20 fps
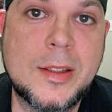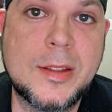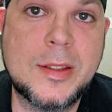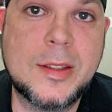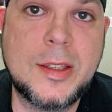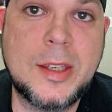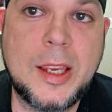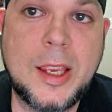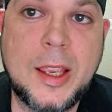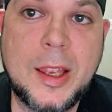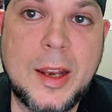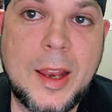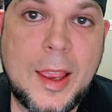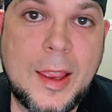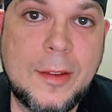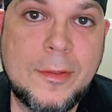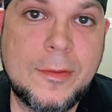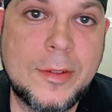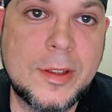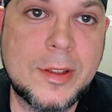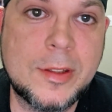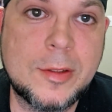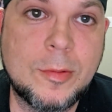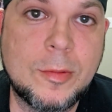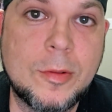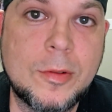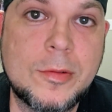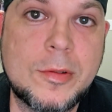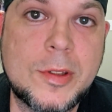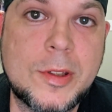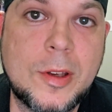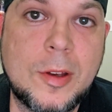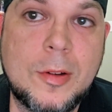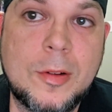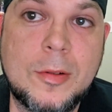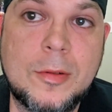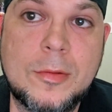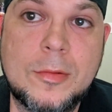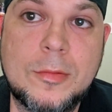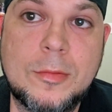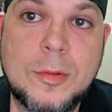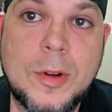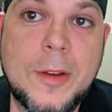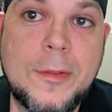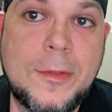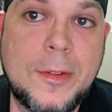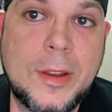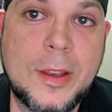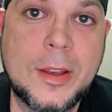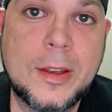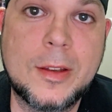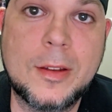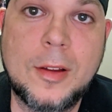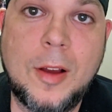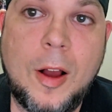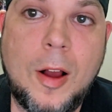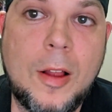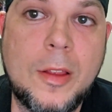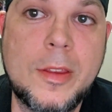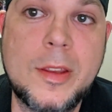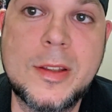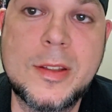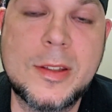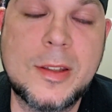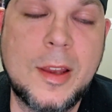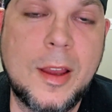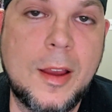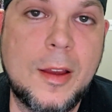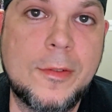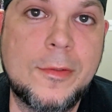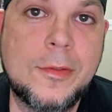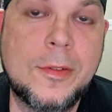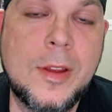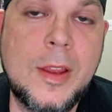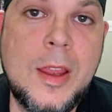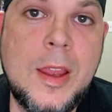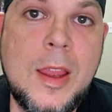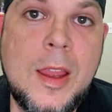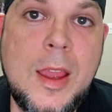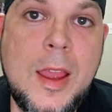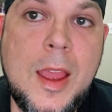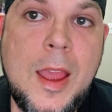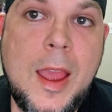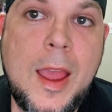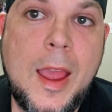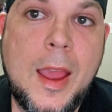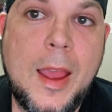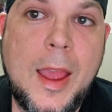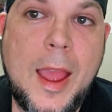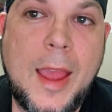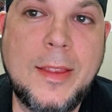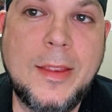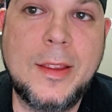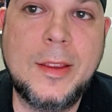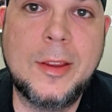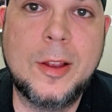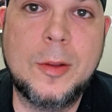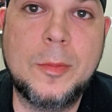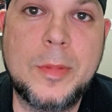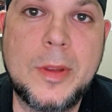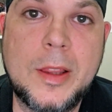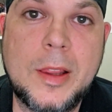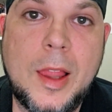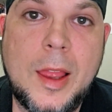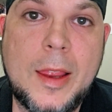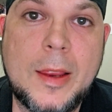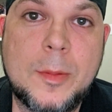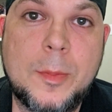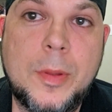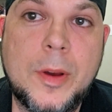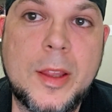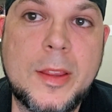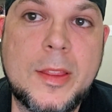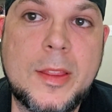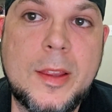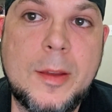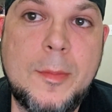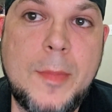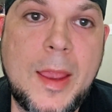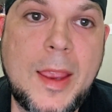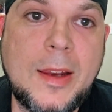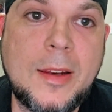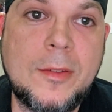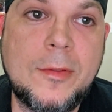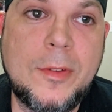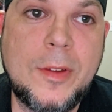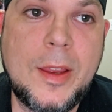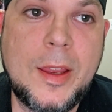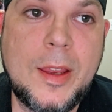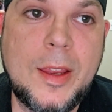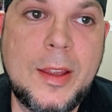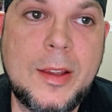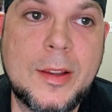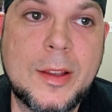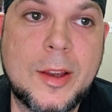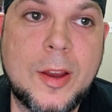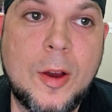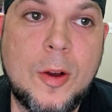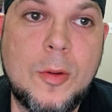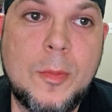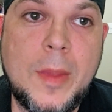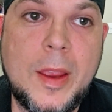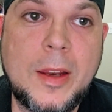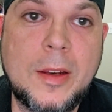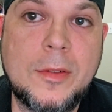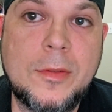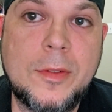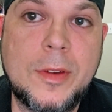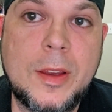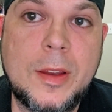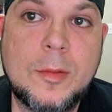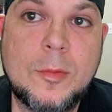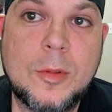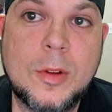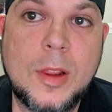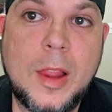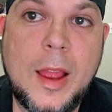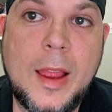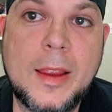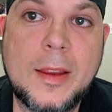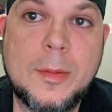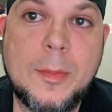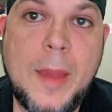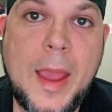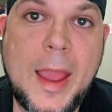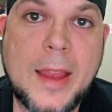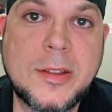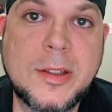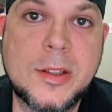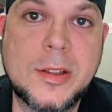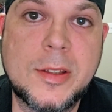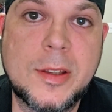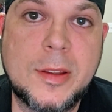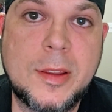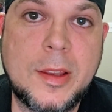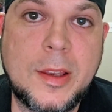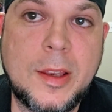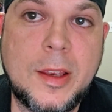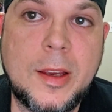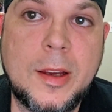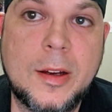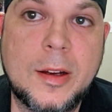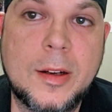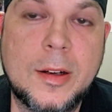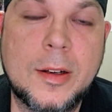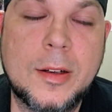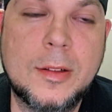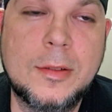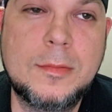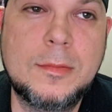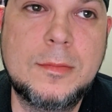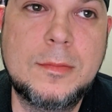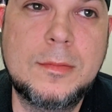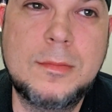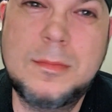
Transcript: is TNA Vince Russo-rific, all this stuff. And then they'll be like, but the main event and the co-main event were like matches of the year.